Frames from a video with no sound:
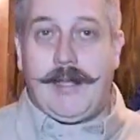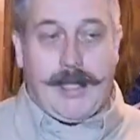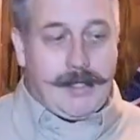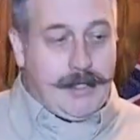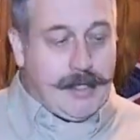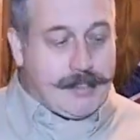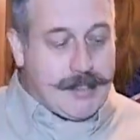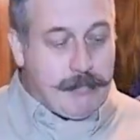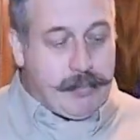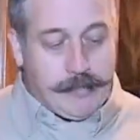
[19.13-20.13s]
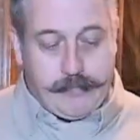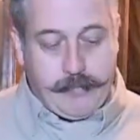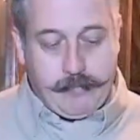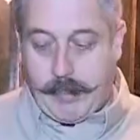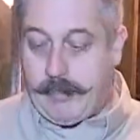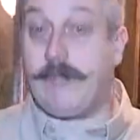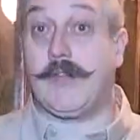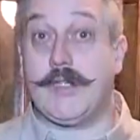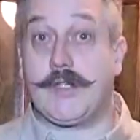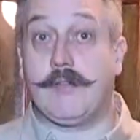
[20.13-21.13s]
handed example of both of
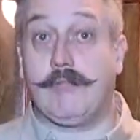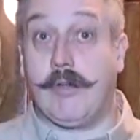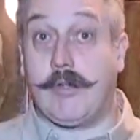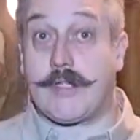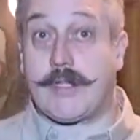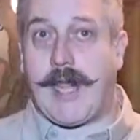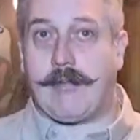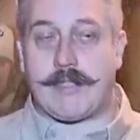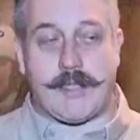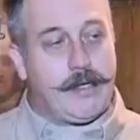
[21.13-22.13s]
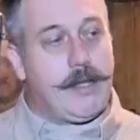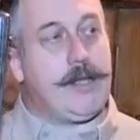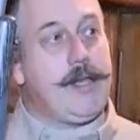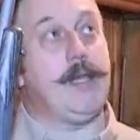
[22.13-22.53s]
these Ruger Scouts in,